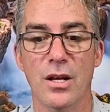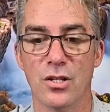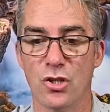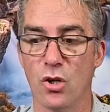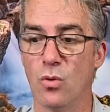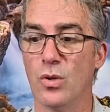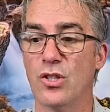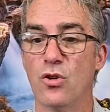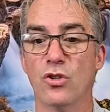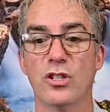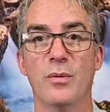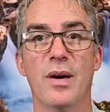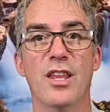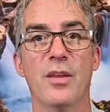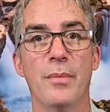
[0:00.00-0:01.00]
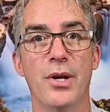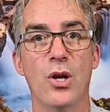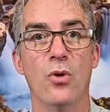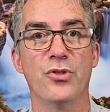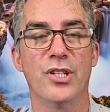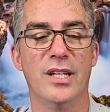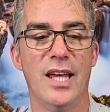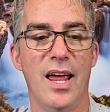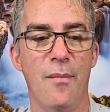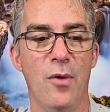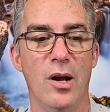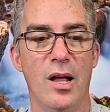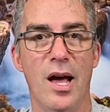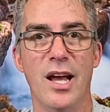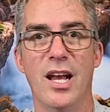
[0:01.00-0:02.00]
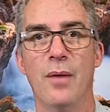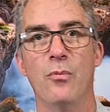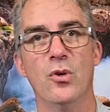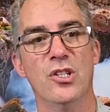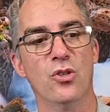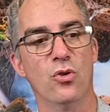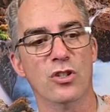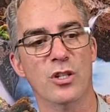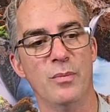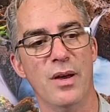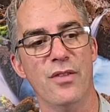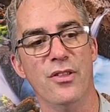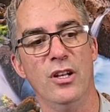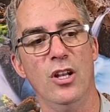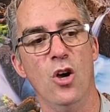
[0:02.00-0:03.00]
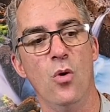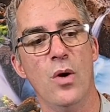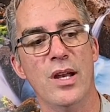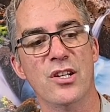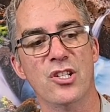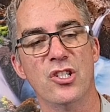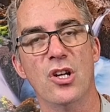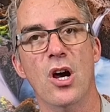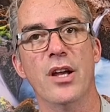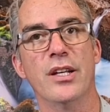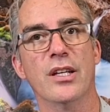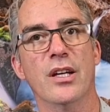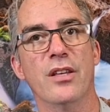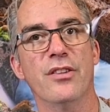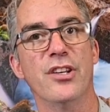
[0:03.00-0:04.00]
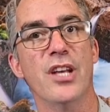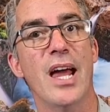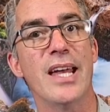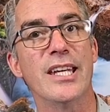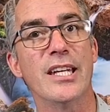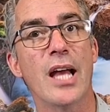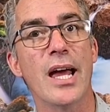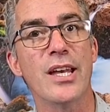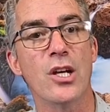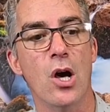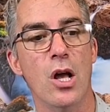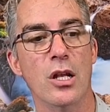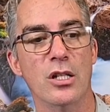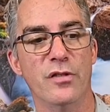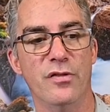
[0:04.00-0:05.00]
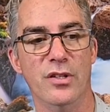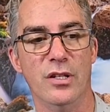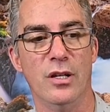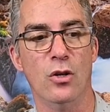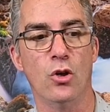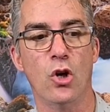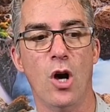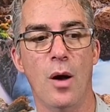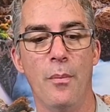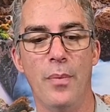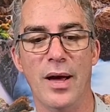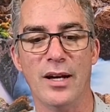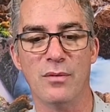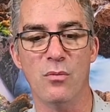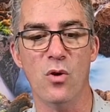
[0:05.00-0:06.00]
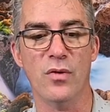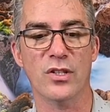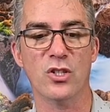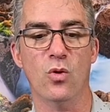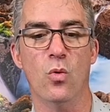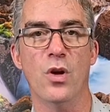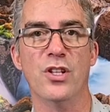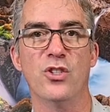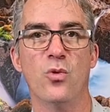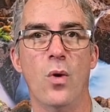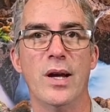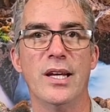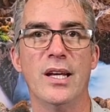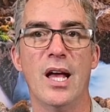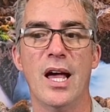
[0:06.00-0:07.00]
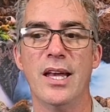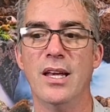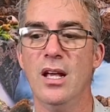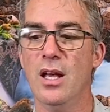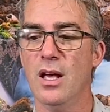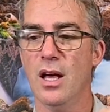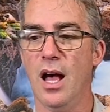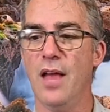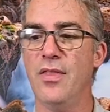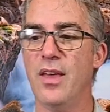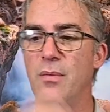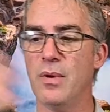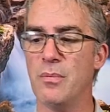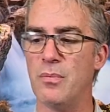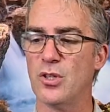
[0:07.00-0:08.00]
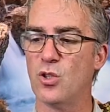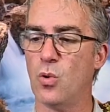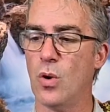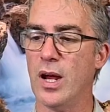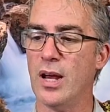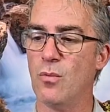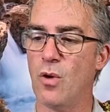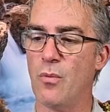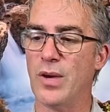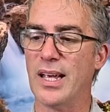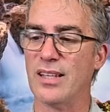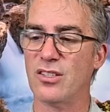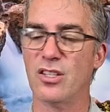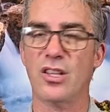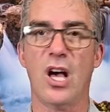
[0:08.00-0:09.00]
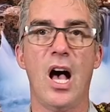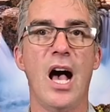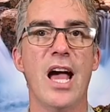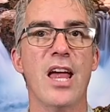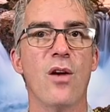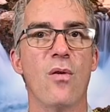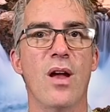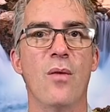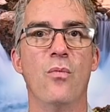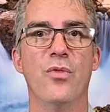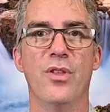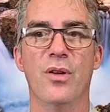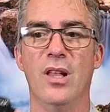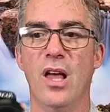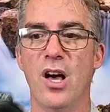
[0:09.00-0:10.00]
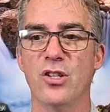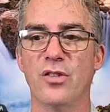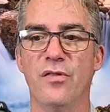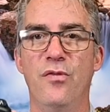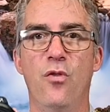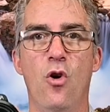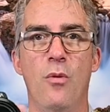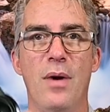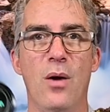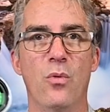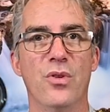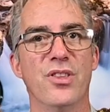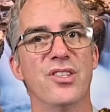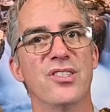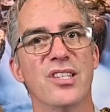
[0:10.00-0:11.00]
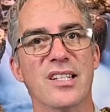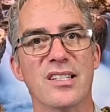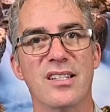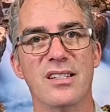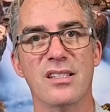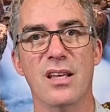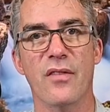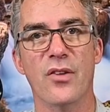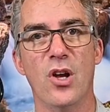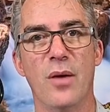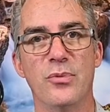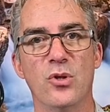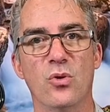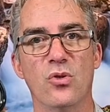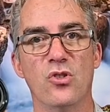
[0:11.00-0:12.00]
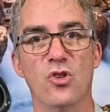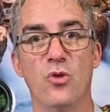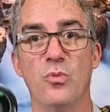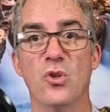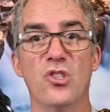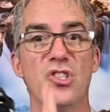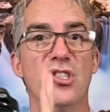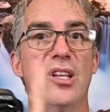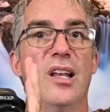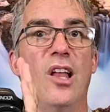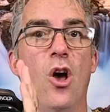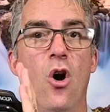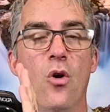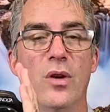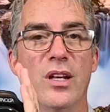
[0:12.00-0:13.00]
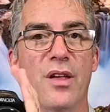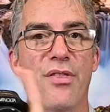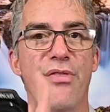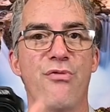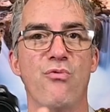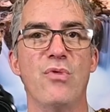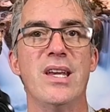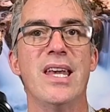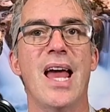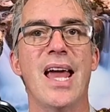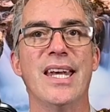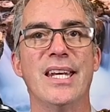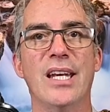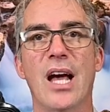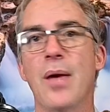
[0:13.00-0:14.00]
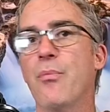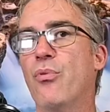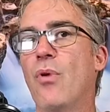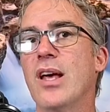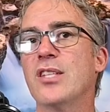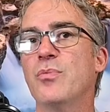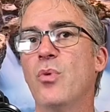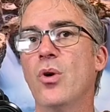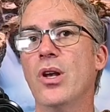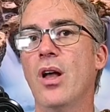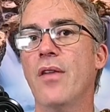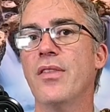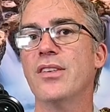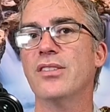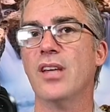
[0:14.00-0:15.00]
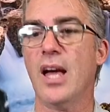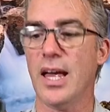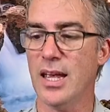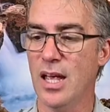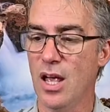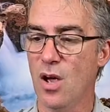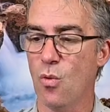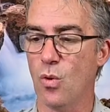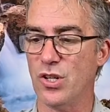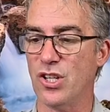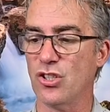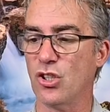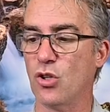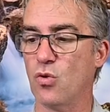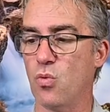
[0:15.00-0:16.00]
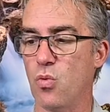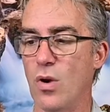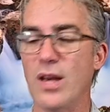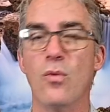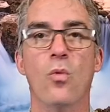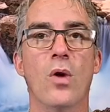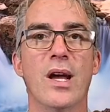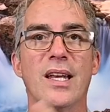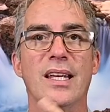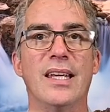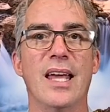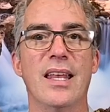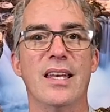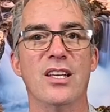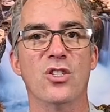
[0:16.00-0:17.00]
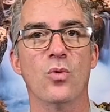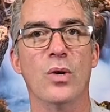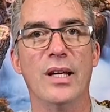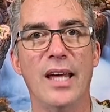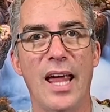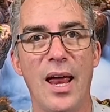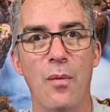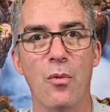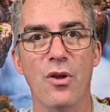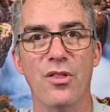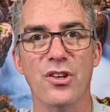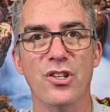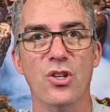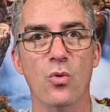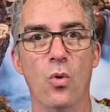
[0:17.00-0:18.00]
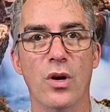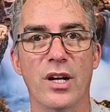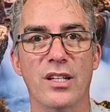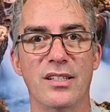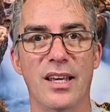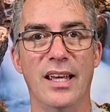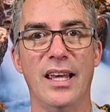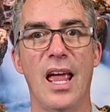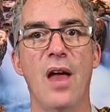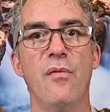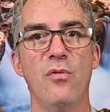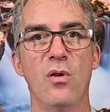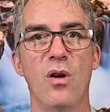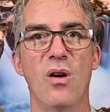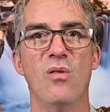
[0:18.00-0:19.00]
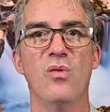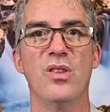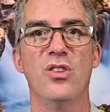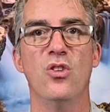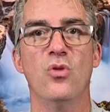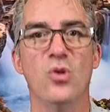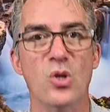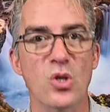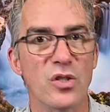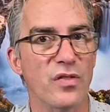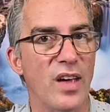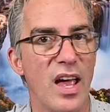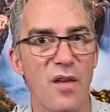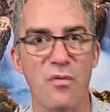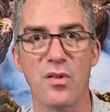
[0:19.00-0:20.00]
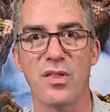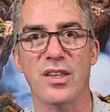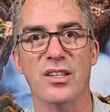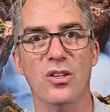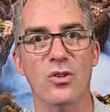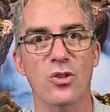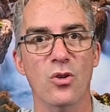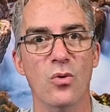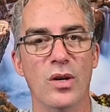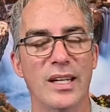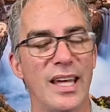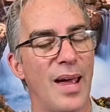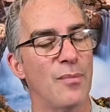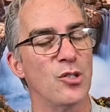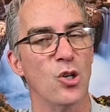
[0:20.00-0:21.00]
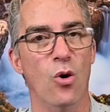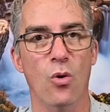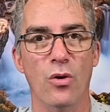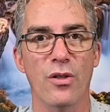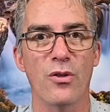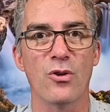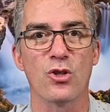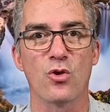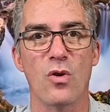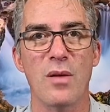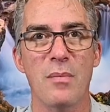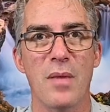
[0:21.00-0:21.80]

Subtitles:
So we talked about the Minolta camera lineup. We talked about the low end starting at the $99 for the little compact moving to $129. And then in between, when we get to the higher end with the larger format with the 67 optical zoom, you're still at only a $399 price point on this guy, which is a great way to get into a camera that you want to take everywhere with you, use for everything you do, and capture all of those great